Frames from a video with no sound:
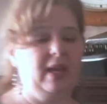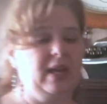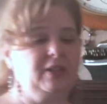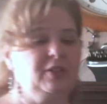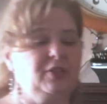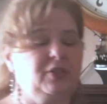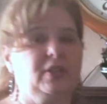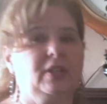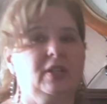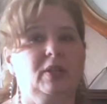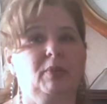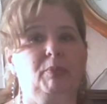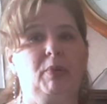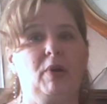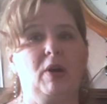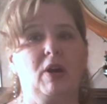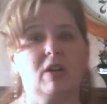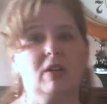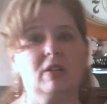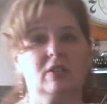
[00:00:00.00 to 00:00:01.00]
I took it
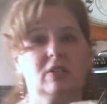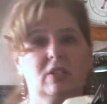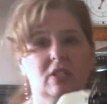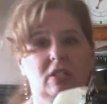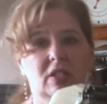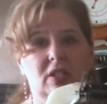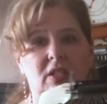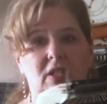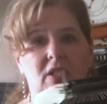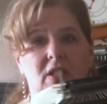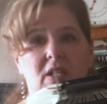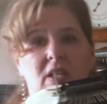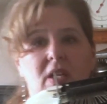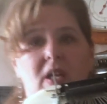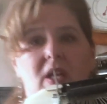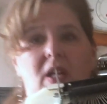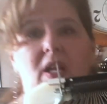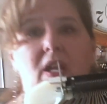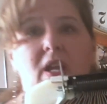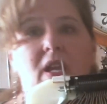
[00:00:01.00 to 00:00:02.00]
apart
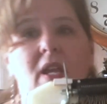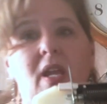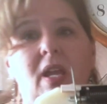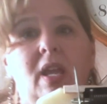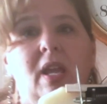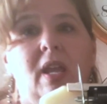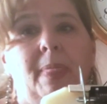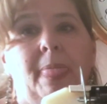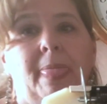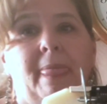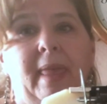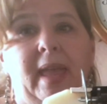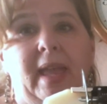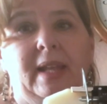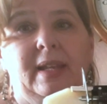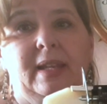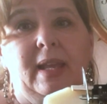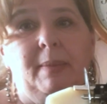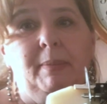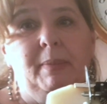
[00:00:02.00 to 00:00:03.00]

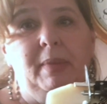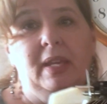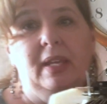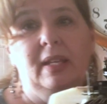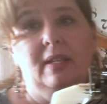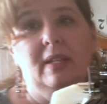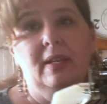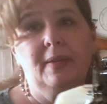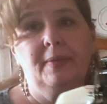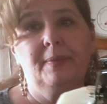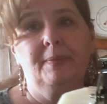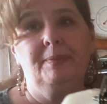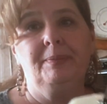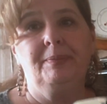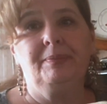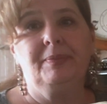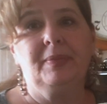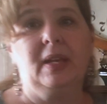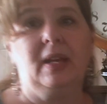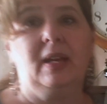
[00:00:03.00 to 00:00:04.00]
and I made,
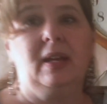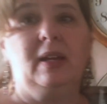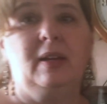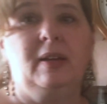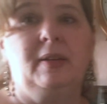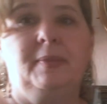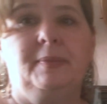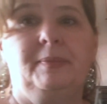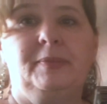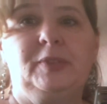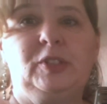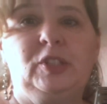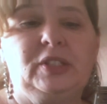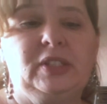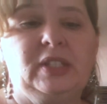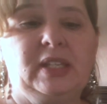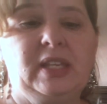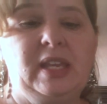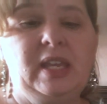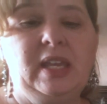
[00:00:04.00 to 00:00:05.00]
um, took
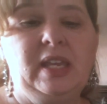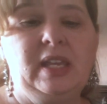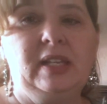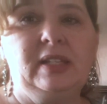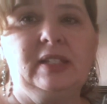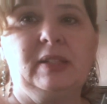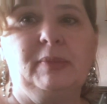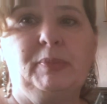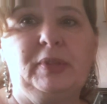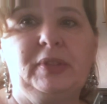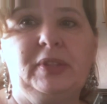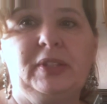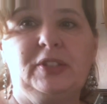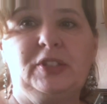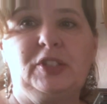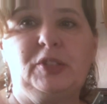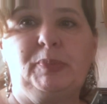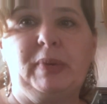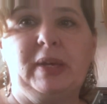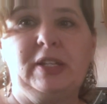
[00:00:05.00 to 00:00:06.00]
the keys and put
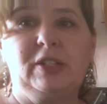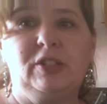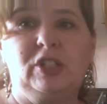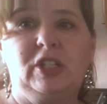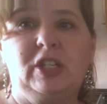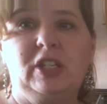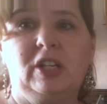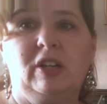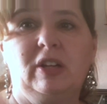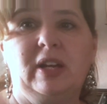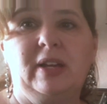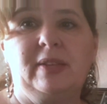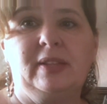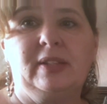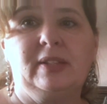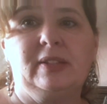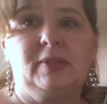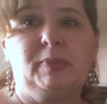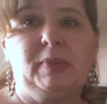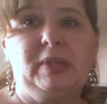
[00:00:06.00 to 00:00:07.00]
this sponge here and
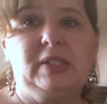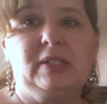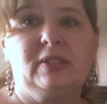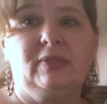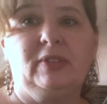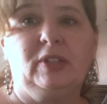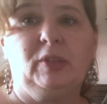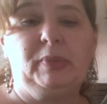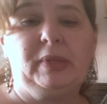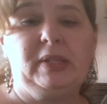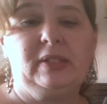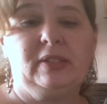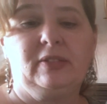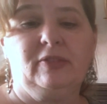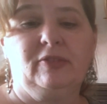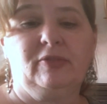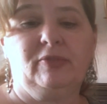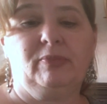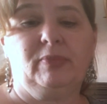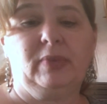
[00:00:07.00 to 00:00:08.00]
this piece of little piece
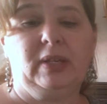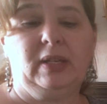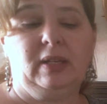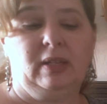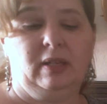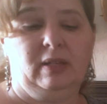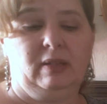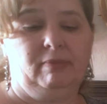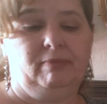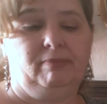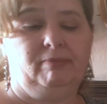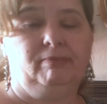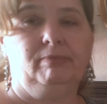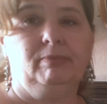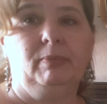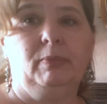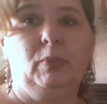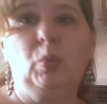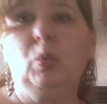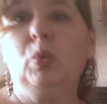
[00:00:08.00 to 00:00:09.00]
of uh,
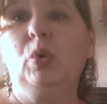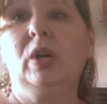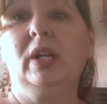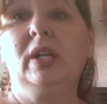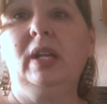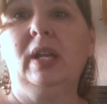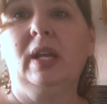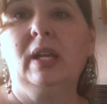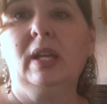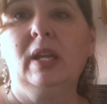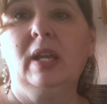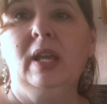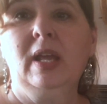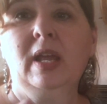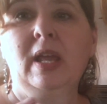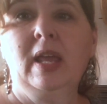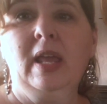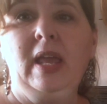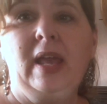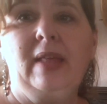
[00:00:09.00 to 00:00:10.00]
wood
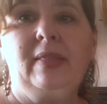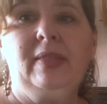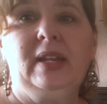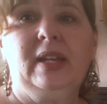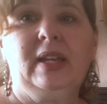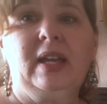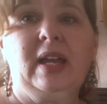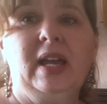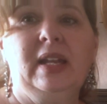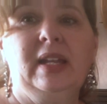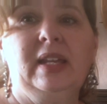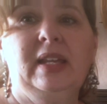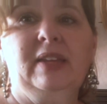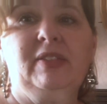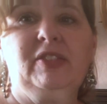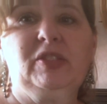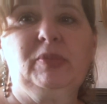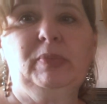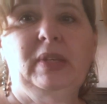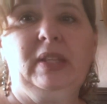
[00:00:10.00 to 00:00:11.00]
and then it kind of
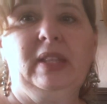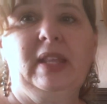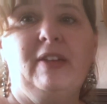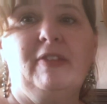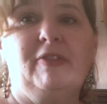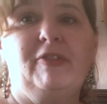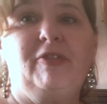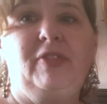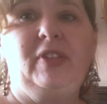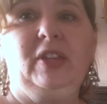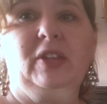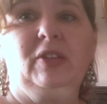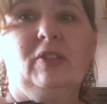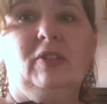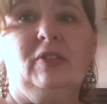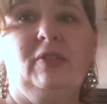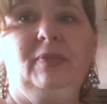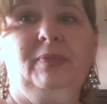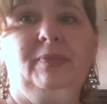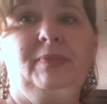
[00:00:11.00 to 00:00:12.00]
gives me that
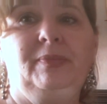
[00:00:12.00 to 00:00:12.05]
feel.